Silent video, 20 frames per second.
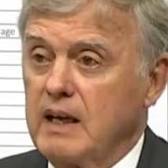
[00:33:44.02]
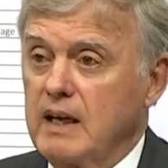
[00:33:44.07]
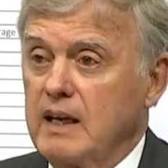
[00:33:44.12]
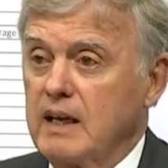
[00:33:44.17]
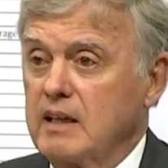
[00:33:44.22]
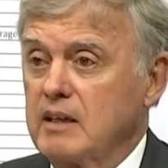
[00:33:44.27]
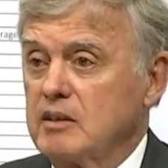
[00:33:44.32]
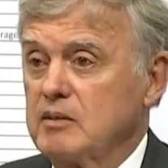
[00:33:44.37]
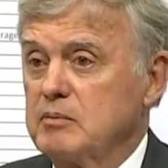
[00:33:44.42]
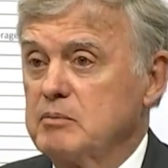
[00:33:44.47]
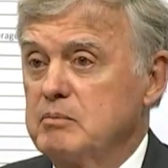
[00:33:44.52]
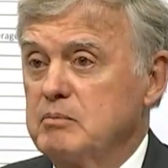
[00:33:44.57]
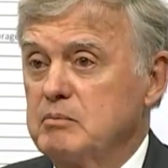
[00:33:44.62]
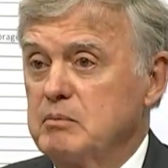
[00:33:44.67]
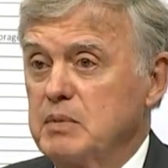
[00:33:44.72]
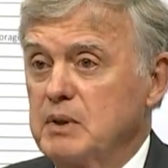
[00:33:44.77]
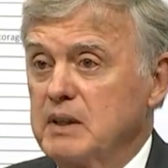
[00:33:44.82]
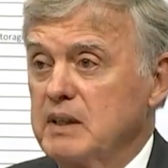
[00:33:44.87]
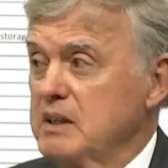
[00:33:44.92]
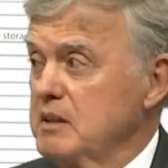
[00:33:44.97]
And
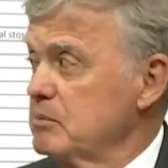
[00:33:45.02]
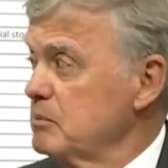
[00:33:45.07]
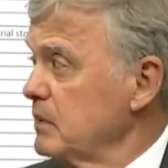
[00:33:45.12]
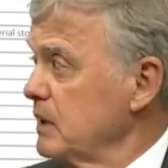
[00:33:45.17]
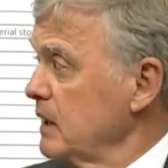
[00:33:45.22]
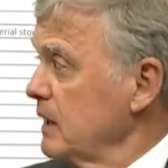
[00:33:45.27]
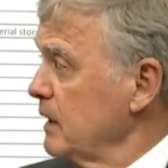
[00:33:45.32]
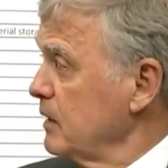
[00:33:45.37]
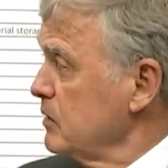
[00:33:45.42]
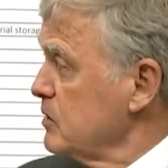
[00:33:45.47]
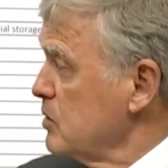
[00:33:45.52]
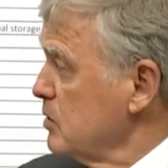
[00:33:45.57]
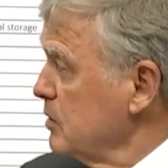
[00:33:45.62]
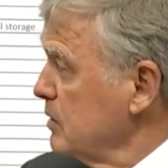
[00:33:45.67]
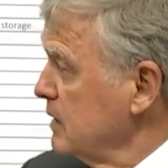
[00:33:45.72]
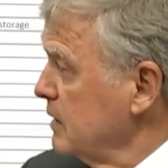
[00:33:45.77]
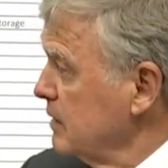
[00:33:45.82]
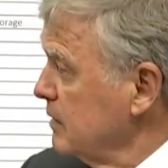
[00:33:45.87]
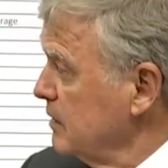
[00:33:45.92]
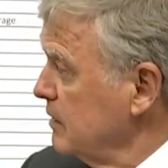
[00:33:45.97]
believe me, as
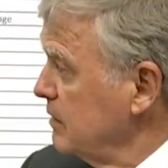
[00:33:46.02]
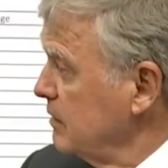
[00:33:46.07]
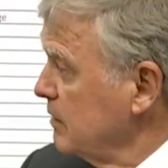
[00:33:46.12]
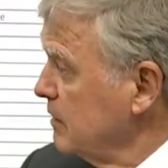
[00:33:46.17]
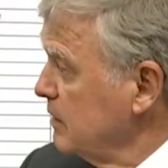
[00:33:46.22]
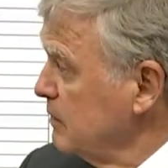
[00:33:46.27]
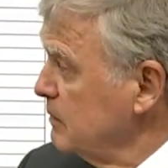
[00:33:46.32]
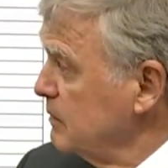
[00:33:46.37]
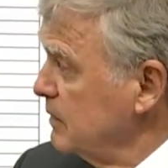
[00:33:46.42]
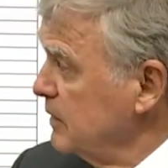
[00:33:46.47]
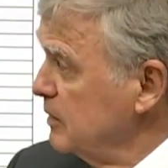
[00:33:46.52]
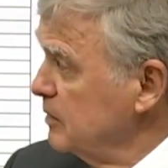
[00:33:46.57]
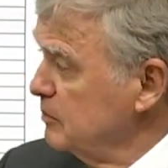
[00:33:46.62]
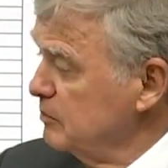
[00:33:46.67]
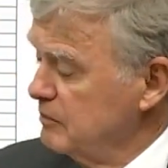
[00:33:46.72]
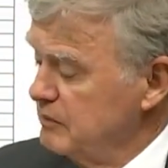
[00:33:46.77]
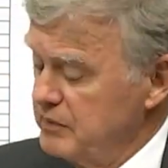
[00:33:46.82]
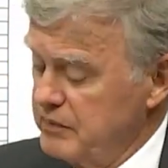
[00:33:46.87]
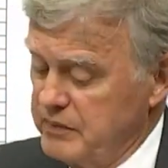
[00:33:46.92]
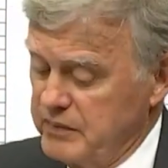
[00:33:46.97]
you can see
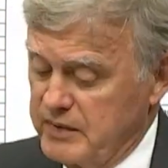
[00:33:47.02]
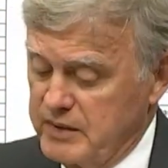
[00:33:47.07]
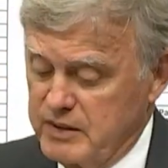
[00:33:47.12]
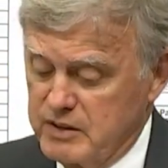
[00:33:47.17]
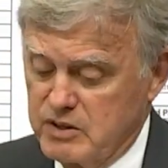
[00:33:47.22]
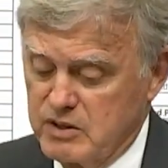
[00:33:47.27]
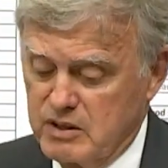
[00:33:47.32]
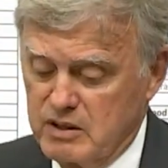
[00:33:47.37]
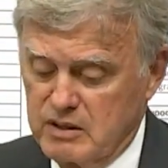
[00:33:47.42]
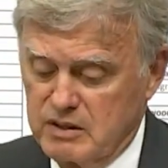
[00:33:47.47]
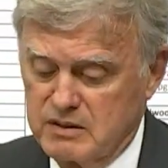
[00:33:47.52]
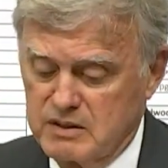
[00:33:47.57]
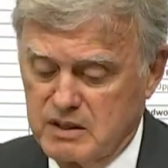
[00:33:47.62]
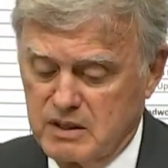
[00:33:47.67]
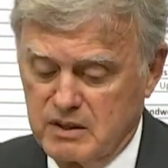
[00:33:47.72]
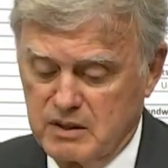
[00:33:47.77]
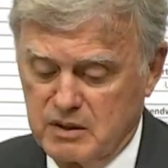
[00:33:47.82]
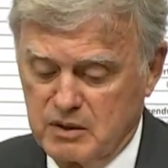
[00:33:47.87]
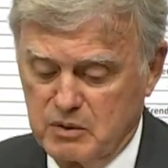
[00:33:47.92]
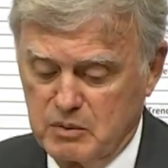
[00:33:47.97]
from the charts
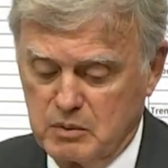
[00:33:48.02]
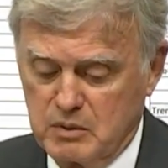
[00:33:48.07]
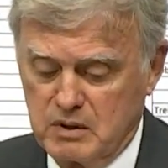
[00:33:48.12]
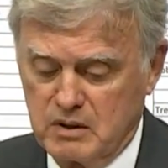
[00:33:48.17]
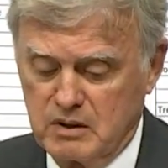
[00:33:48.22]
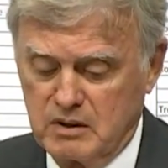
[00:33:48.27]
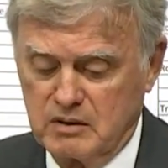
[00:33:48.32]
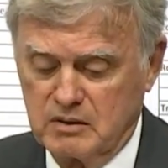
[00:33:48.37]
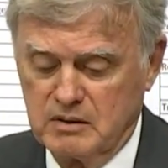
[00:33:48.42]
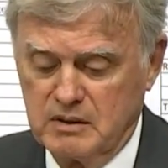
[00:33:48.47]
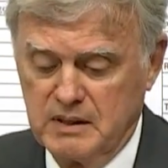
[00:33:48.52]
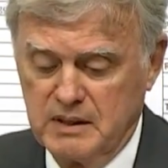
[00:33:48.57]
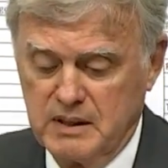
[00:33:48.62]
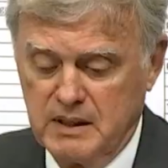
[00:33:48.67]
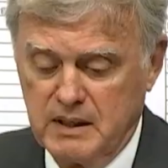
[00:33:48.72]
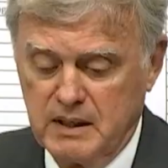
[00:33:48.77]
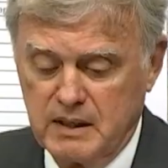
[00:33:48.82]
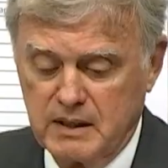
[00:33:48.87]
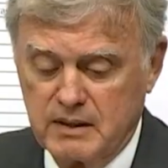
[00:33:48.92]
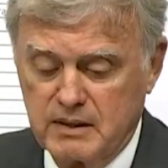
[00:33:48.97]
on the wall,
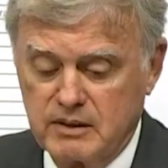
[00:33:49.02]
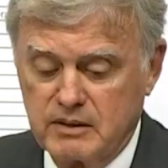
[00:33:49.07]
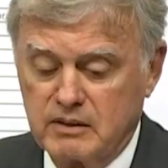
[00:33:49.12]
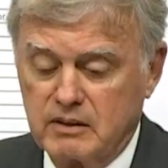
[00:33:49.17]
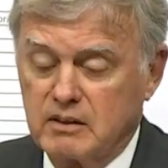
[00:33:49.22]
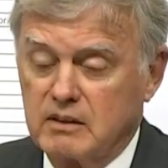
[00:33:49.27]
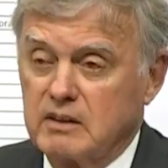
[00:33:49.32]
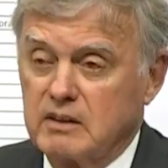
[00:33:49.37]
there